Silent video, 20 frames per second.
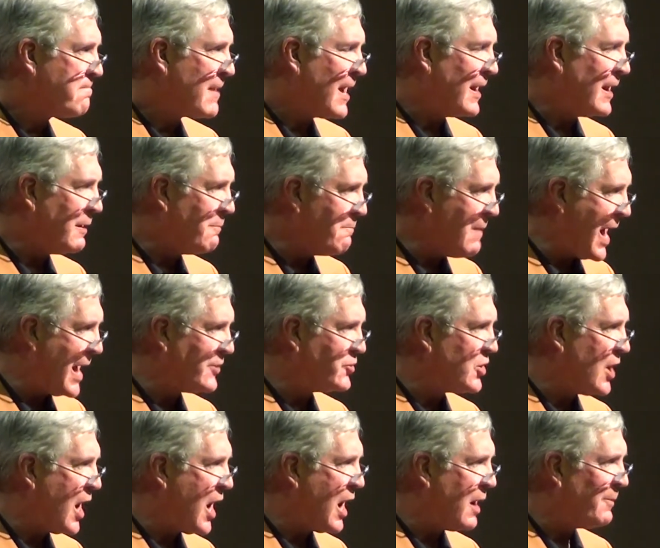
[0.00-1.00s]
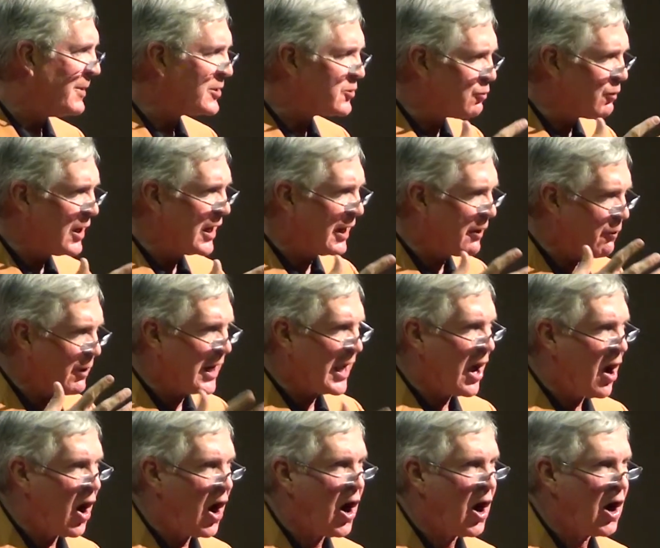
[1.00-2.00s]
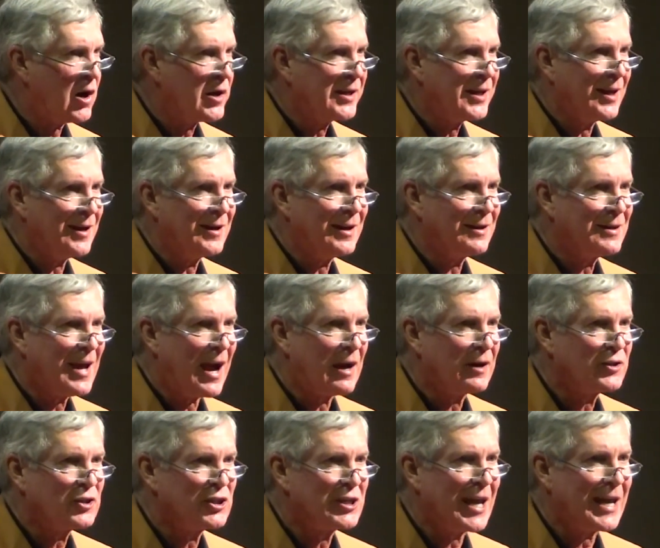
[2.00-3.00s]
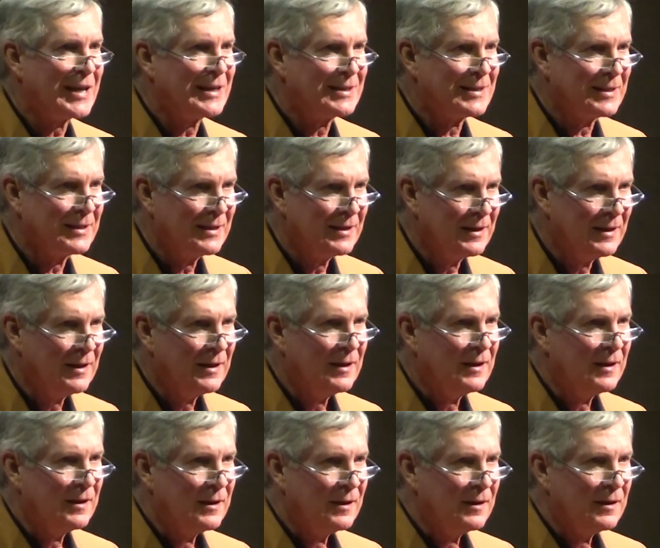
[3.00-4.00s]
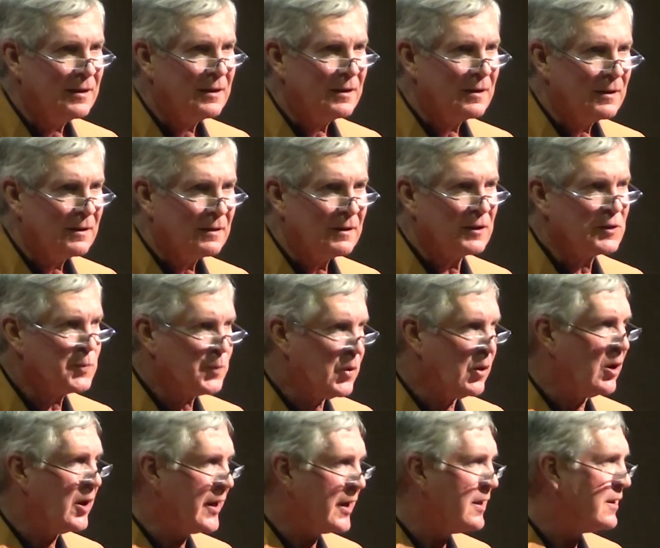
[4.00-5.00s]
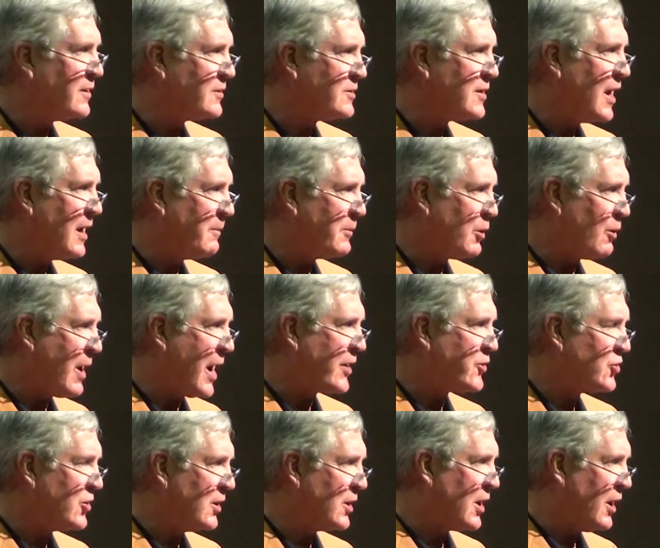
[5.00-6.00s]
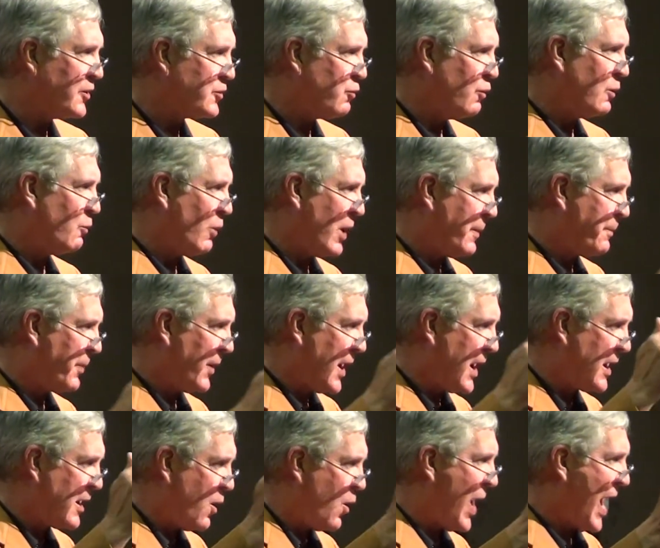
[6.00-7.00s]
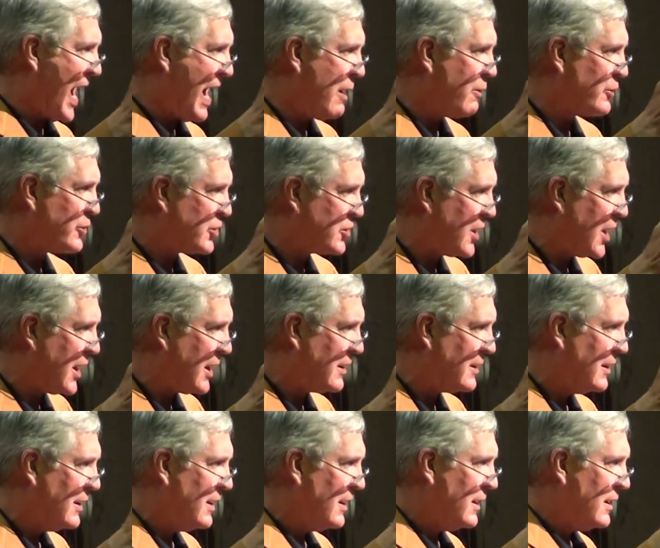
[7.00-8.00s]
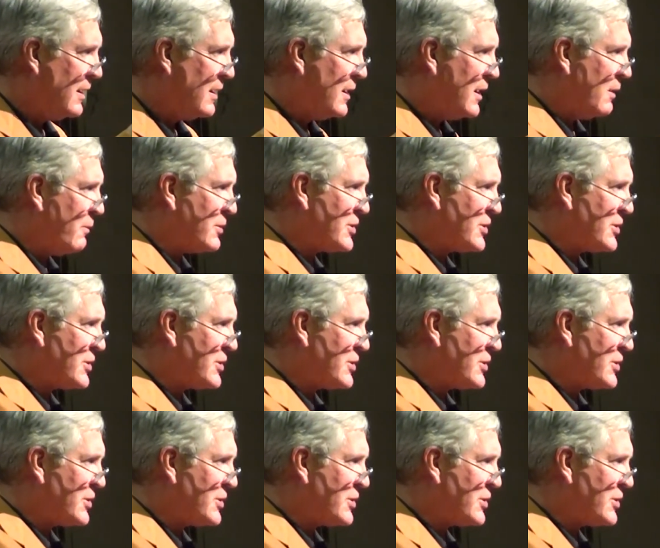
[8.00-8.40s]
And in my job, it's really, really hard to get an entire state that's pulling in the same direction, because when we played Ohio State, it